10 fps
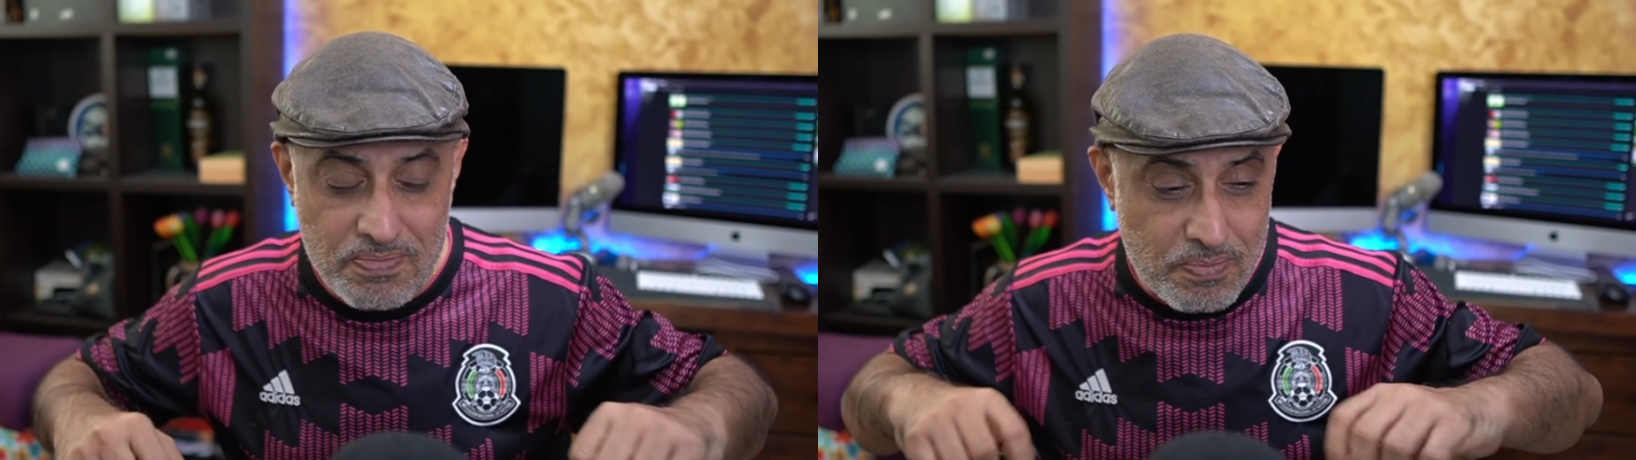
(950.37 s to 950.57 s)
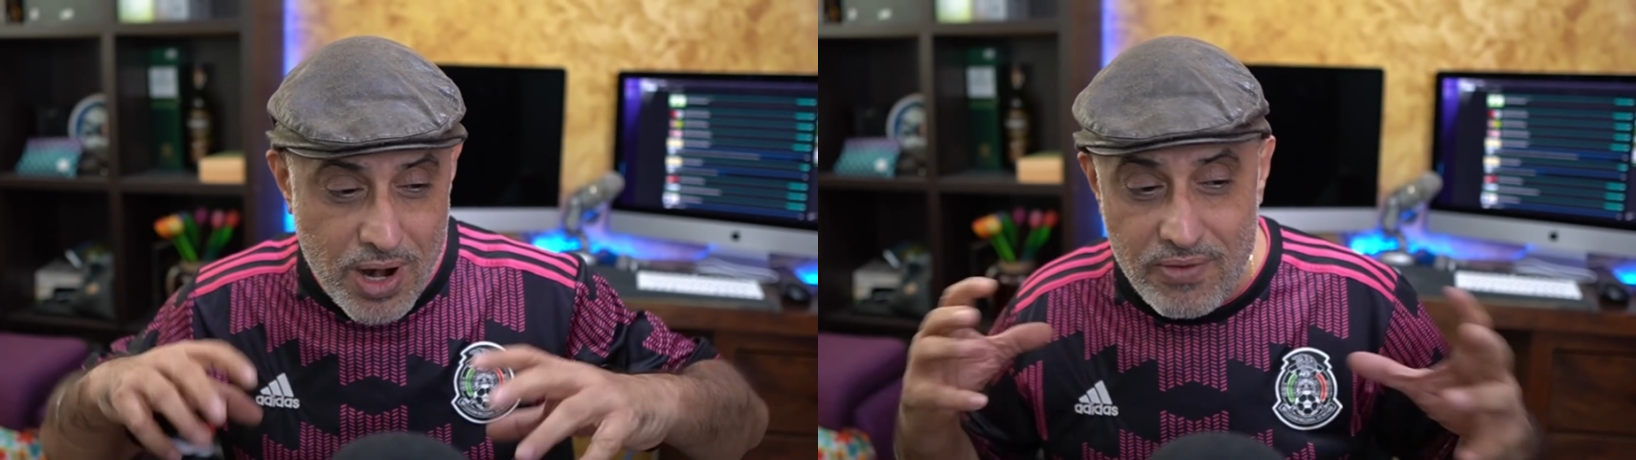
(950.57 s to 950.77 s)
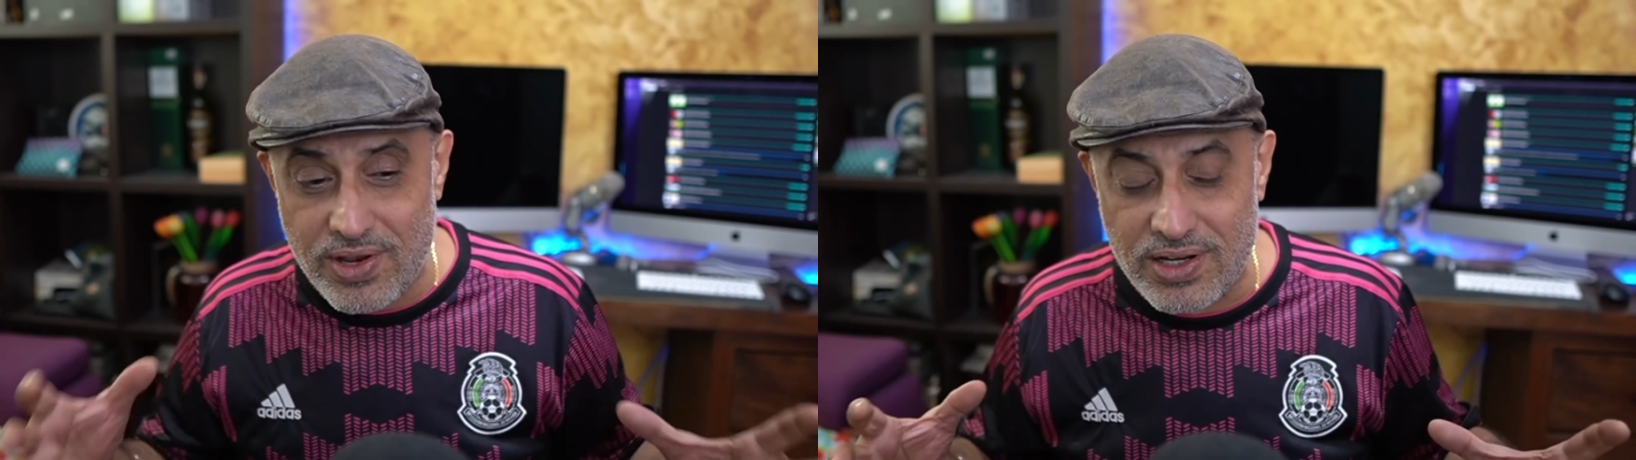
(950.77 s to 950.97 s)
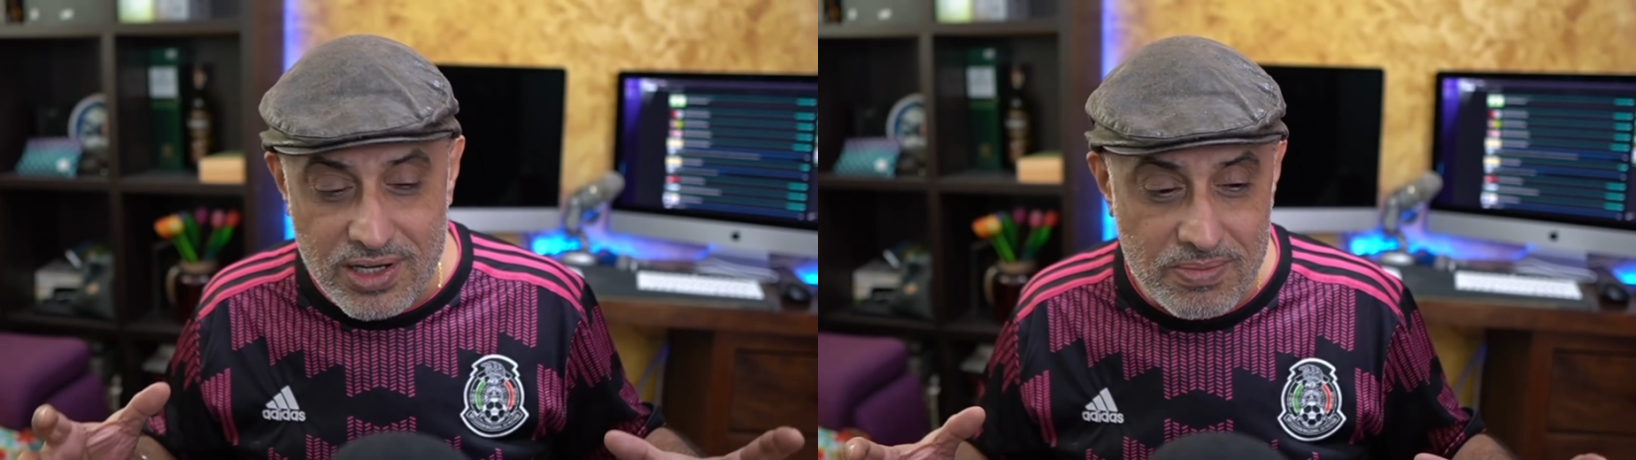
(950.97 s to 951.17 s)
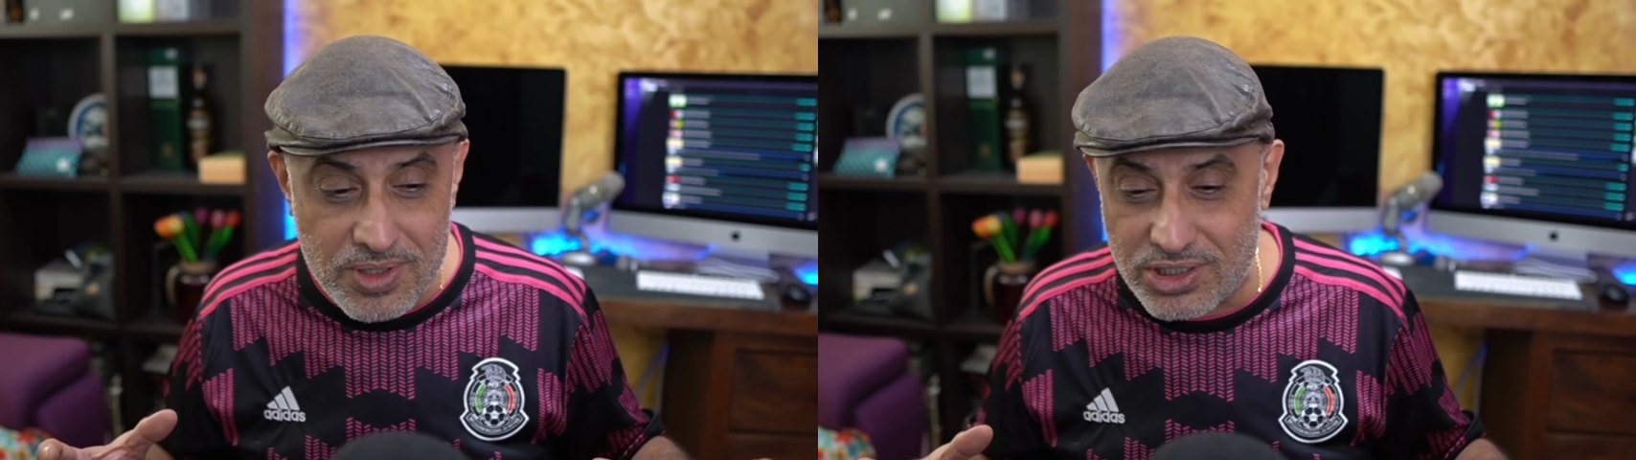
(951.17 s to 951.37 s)
Private
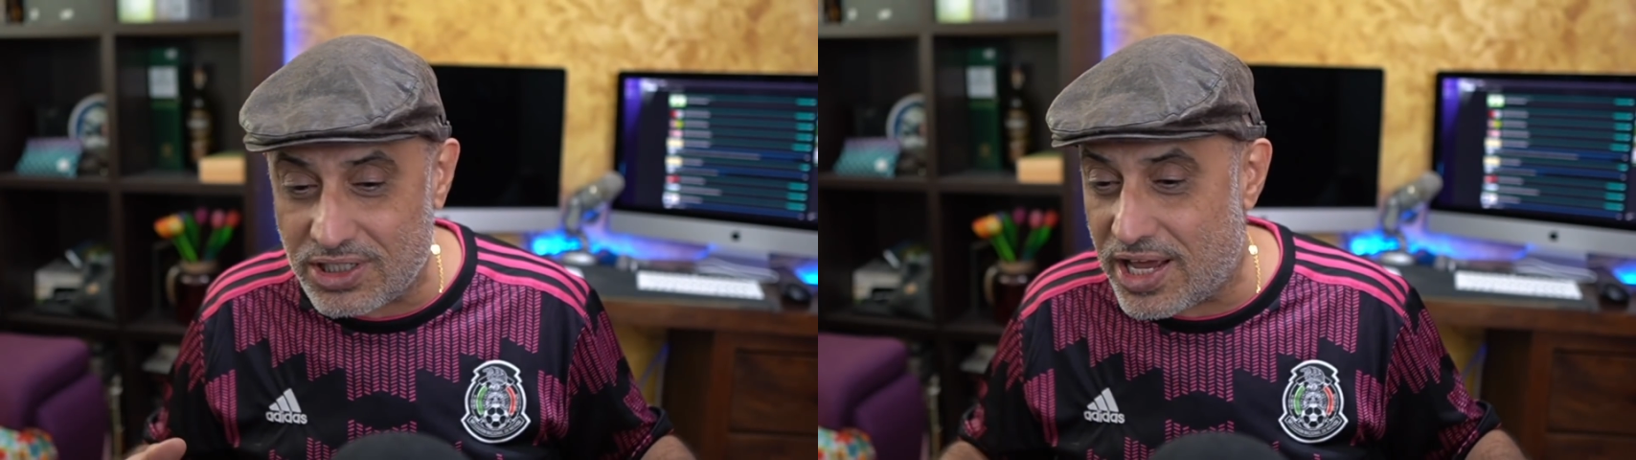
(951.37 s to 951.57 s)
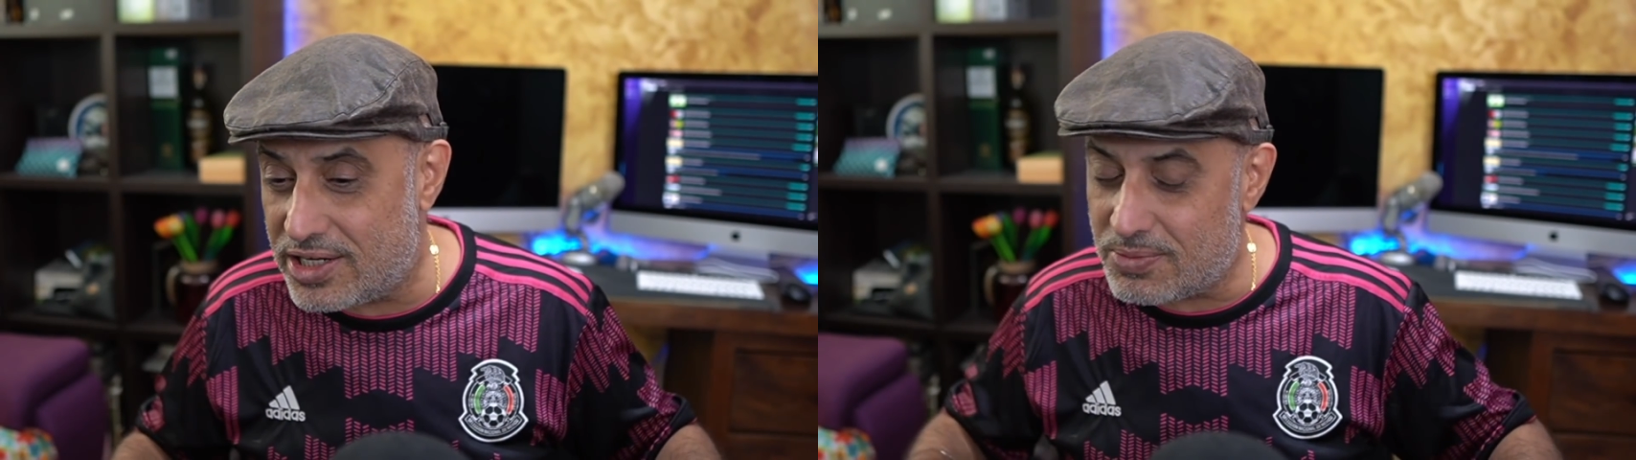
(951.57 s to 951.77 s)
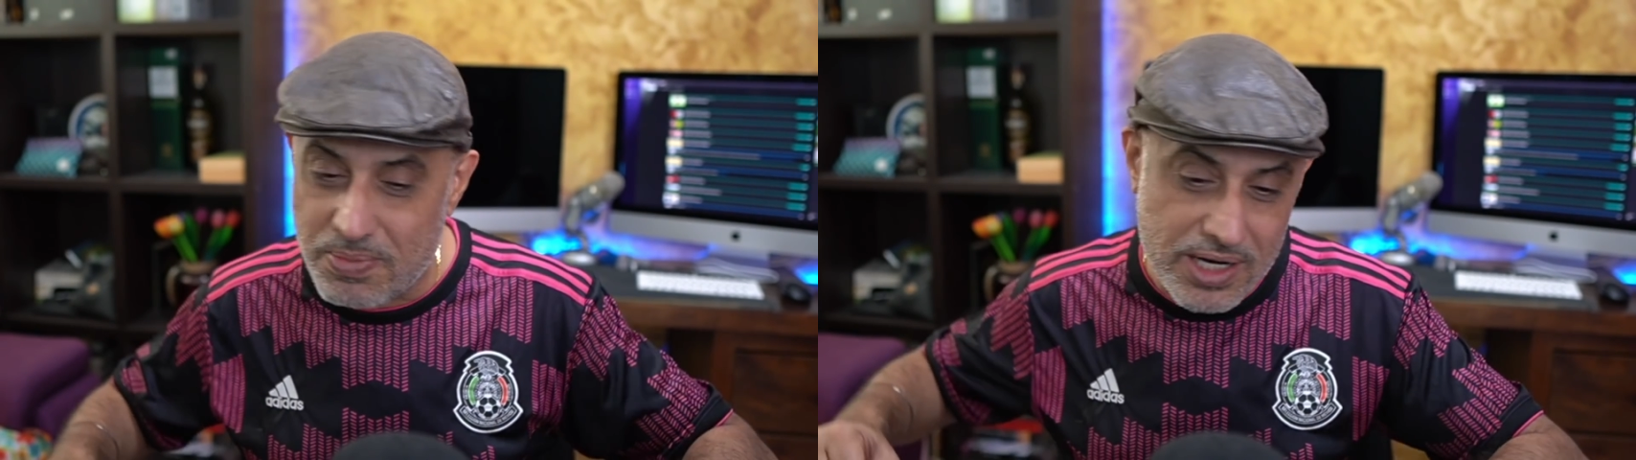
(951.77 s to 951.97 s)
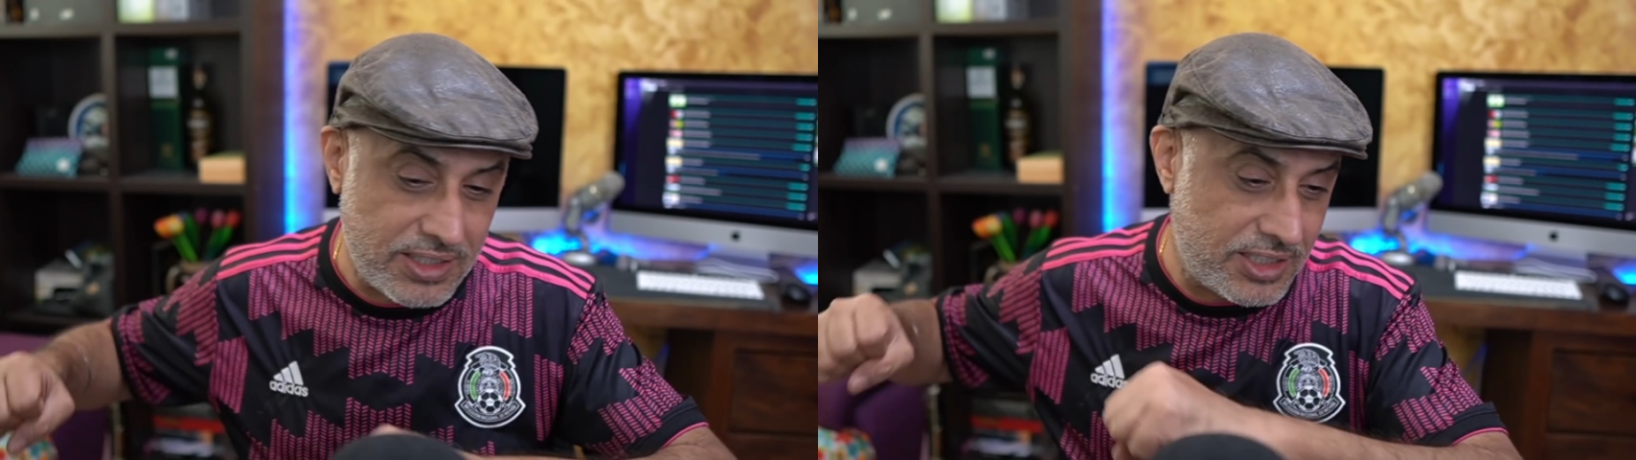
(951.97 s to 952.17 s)
commercial enterprises